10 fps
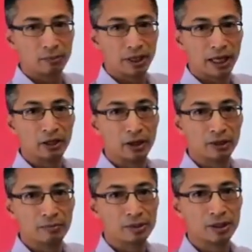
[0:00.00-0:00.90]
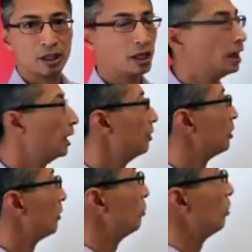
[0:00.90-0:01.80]
my A items, and then
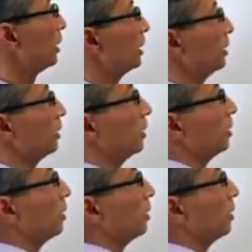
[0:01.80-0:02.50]
I put a